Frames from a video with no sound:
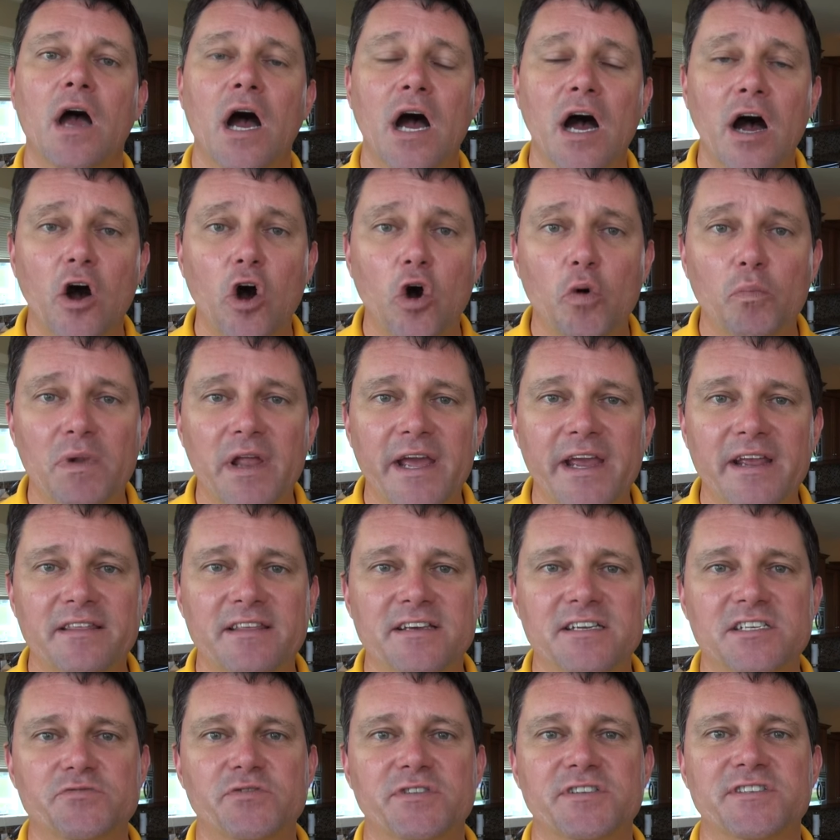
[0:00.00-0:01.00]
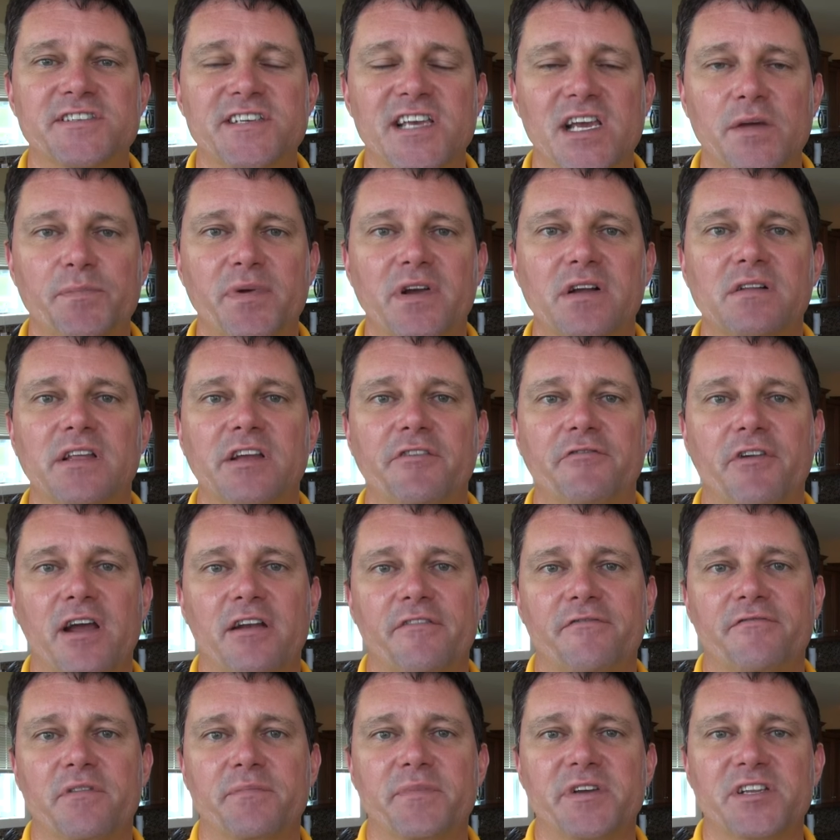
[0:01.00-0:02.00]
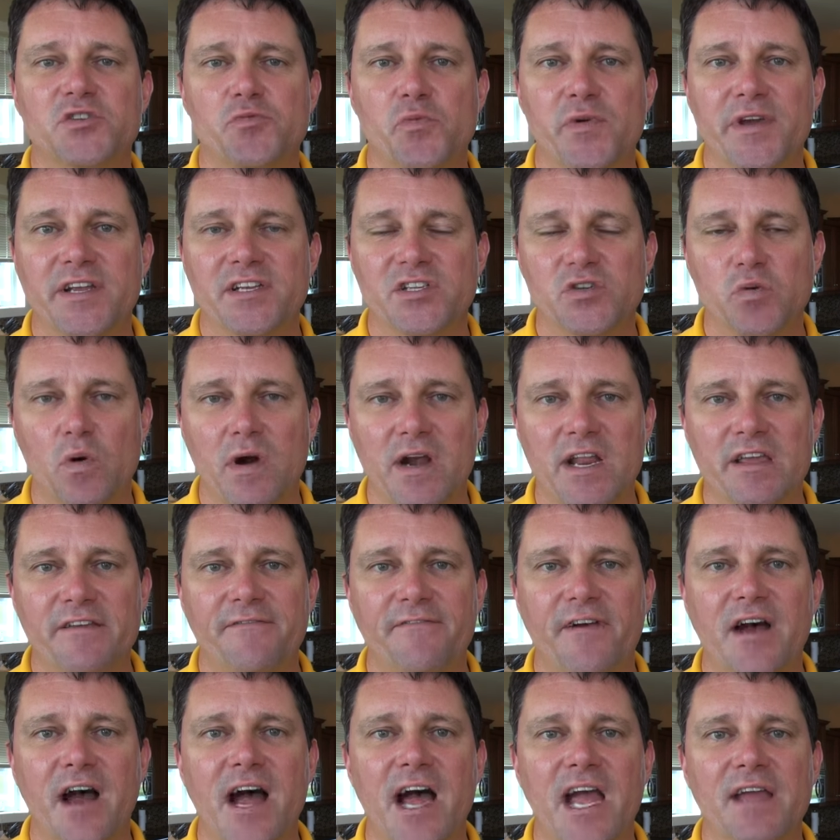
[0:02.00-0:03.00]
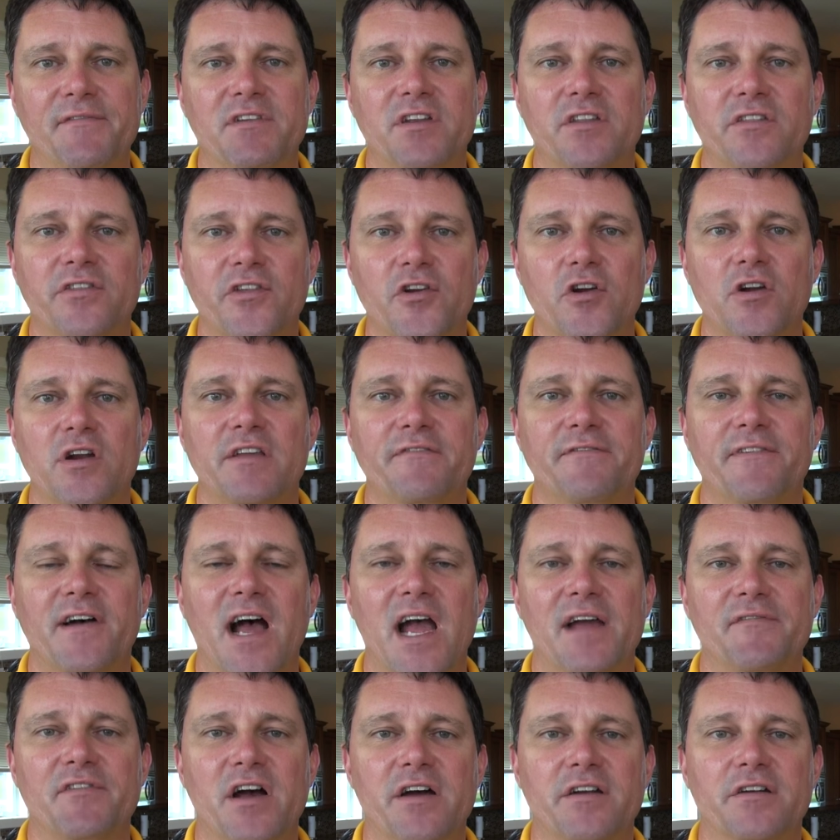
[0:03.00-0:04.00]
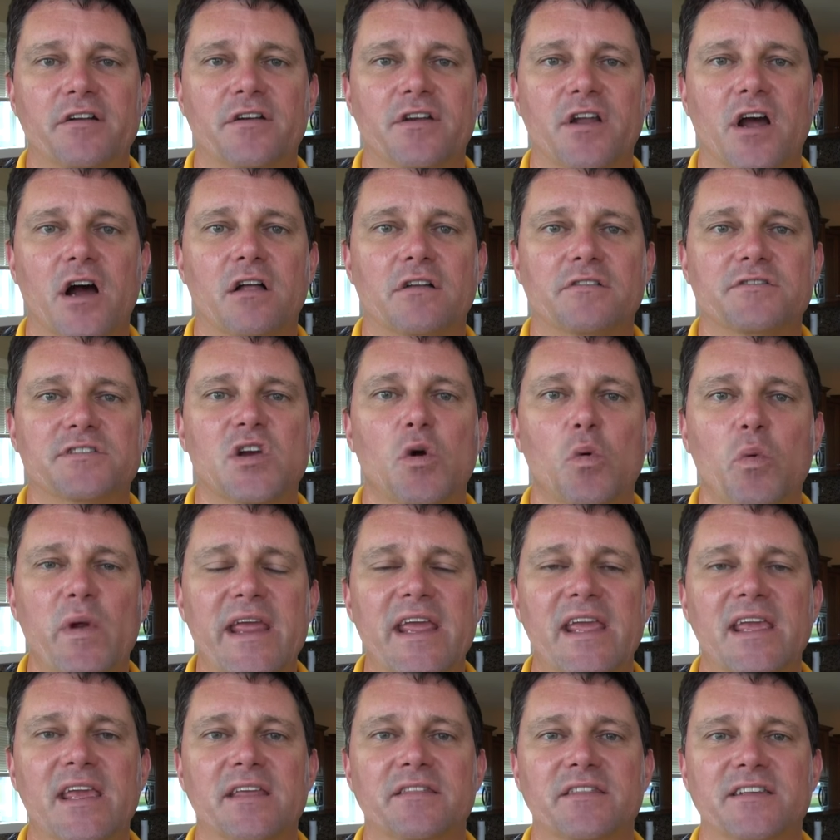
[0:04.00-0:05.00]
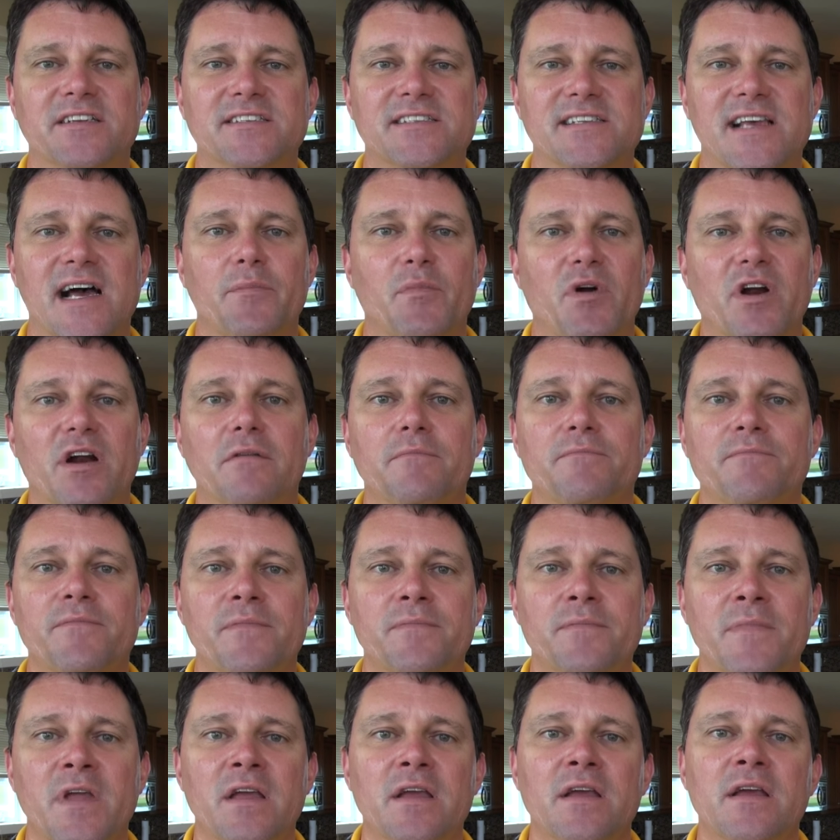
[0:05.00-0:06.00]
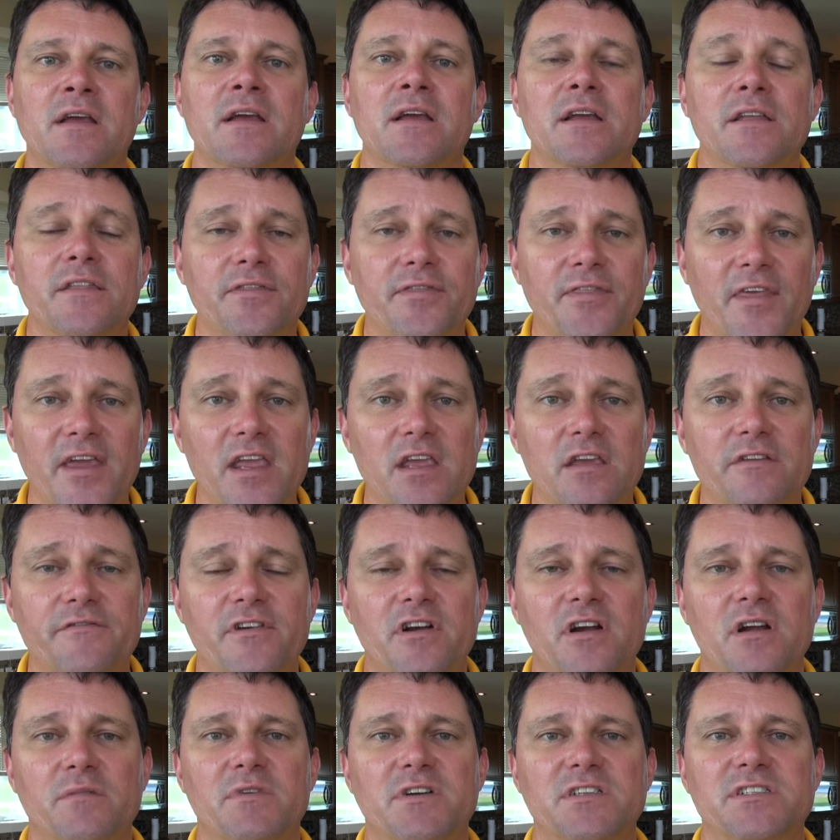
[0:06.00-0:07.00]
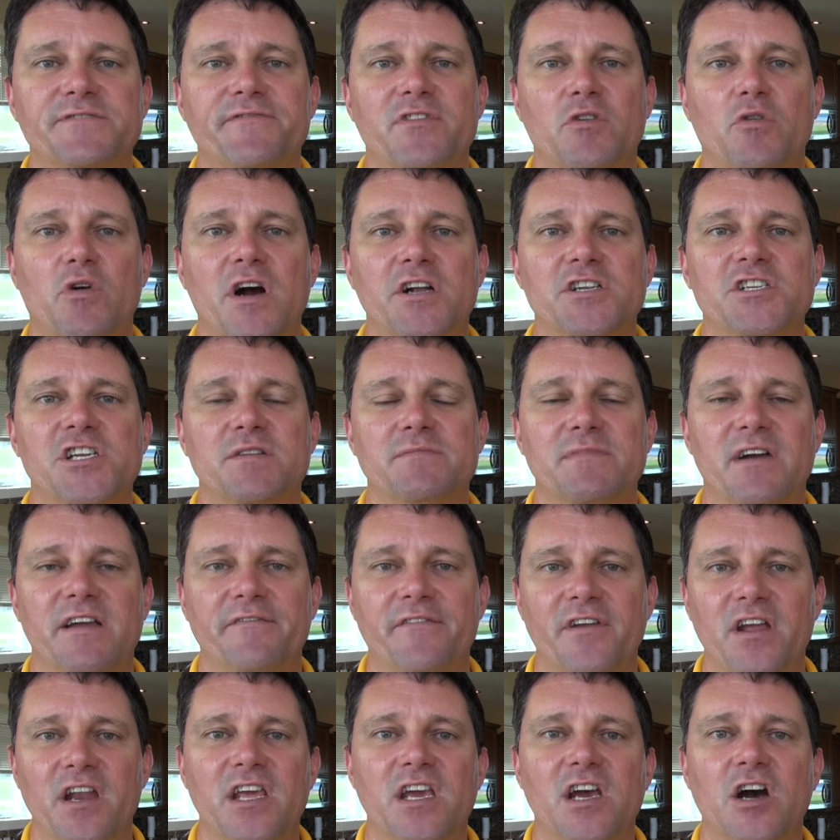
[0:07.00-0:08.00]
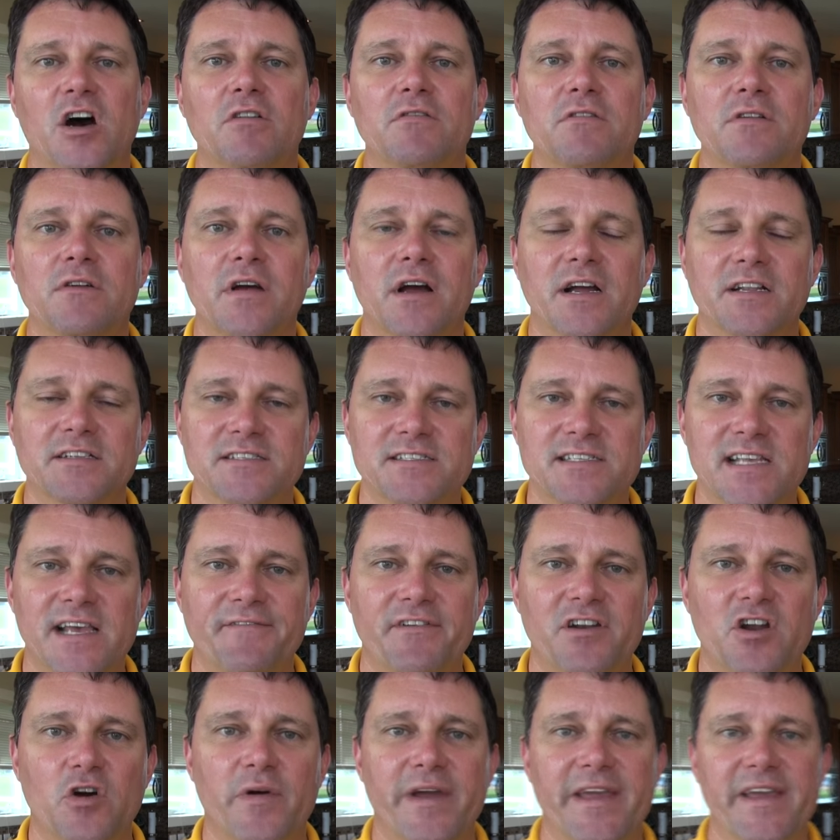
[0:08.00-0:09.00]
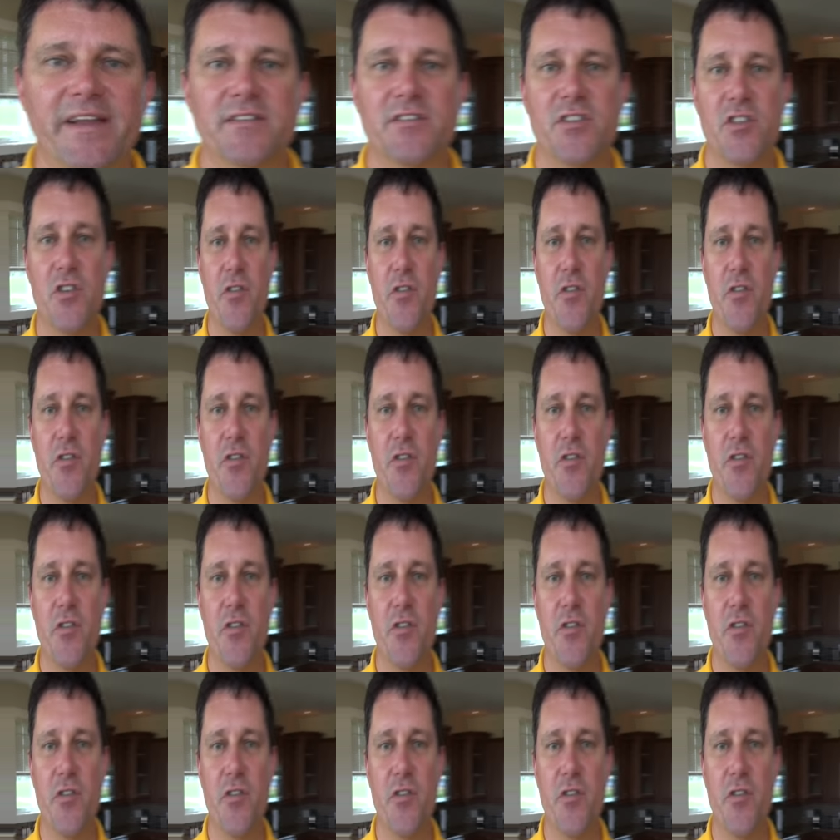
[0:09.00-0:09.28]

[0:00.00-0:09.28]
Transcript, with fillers: A home like this would typically rent for between twenty-five hundred dollars and thirty-five hundred dollars a week in the summer. Thank you very much for watching my video on seven oh eight